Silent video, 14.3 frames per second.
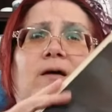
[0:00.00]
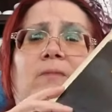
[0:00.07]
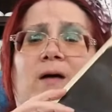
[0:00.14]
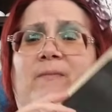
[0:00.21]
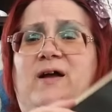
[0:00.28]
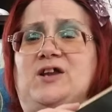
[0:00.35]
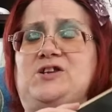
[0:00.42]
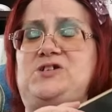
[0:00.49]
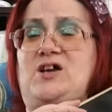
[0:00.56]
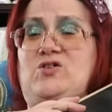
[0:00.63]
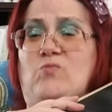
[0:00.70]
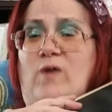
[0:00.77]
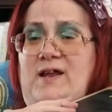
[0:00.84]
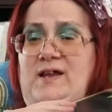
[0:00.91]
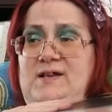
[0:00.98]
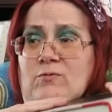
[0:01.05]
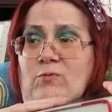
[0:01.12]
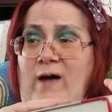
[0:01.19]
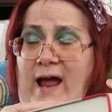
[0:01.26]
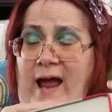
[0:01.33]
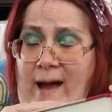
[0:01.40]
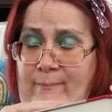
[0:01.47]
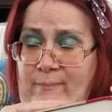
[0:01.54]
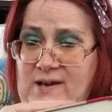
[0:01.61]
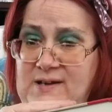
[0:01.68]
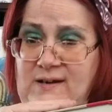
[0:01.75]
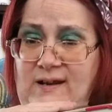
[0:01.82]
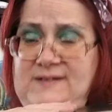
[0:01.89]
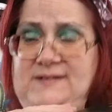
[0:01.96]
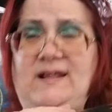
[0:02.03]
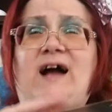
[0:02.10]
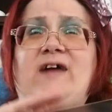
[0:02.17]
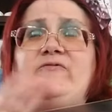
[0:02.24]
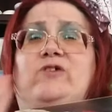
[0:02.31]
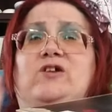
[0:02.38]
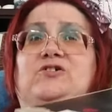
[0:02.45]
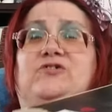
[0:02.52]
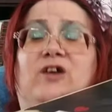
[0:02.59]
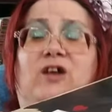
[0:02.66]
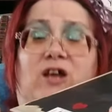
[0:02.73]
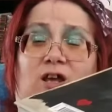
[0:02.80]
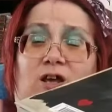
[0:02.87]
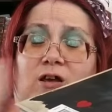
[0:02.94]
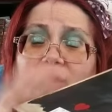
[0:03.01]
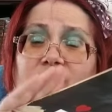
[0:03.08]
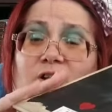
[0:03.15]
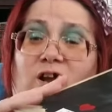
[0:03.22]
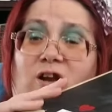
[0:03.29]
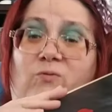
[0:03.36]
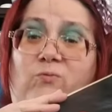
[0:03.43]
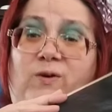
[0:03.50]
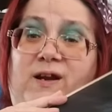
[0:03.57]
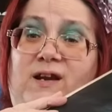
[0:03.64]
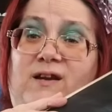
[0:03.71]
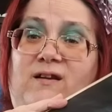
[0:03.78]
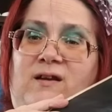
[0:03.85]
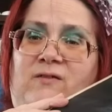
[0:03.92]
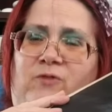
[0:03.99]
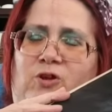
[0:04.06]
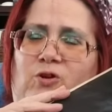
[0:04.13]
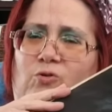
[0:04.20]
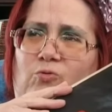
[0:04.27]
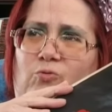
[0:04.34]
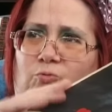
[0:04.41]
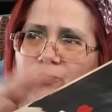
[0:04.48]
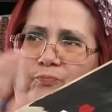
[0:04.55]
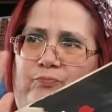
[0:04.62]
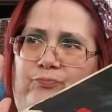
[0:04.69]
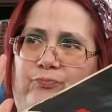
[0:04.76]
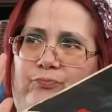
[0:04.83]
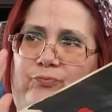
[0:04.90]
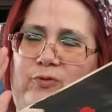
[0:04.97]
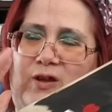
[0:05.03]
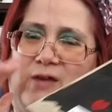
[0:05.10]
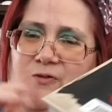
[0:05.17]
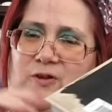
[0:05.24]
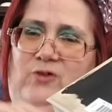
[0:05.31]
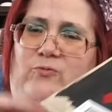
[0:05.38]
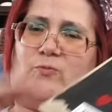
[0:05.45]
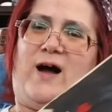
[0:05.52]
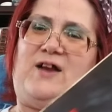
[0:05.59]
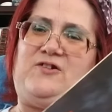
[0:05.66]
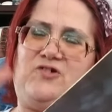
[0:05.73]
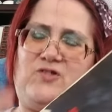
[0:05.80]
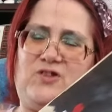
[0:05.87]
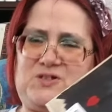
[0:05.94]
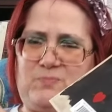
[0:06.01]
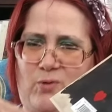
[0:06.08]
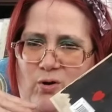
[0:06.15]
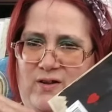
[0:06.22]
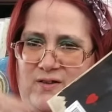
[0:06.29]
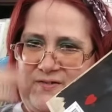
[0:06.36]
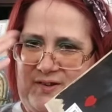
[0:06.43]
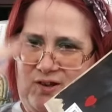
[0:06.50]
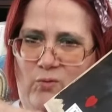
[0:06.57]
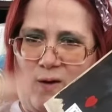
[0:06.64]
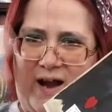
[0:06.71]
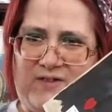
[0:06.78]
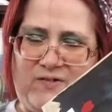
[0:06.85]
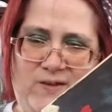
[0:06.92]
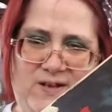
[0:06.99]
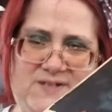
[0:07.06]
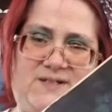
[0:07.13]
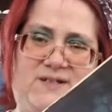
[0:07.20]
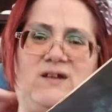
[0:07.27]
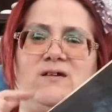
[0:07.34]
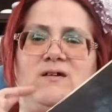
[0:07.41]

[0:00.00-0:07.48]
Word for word: I'm not going to tell you what his, what happened in his life cuz if you're going to read if you if you're watching the still watching this